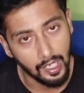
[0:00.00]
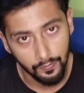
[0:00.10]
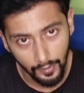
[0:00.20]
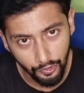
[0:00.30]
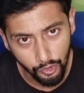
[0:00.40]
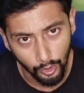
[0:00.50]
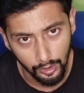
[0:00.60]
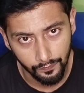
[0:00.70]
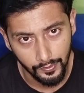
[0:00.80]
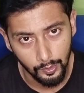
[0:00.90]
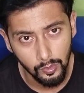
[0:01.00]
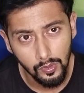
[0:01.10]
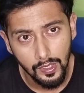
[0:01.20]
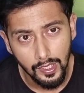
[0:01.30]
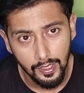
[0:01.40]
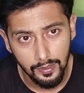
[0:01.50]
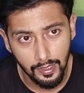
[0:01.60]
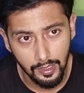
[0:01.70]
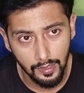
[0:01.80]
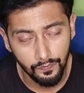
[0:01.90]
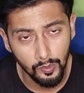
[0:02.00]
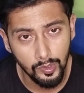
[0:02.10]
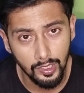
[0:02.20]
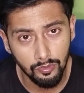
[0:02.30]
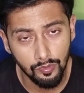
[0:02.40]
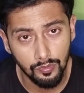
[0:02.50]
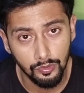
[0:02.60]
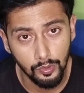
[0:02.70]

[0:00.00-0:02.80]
is an advice to all of you that if you need to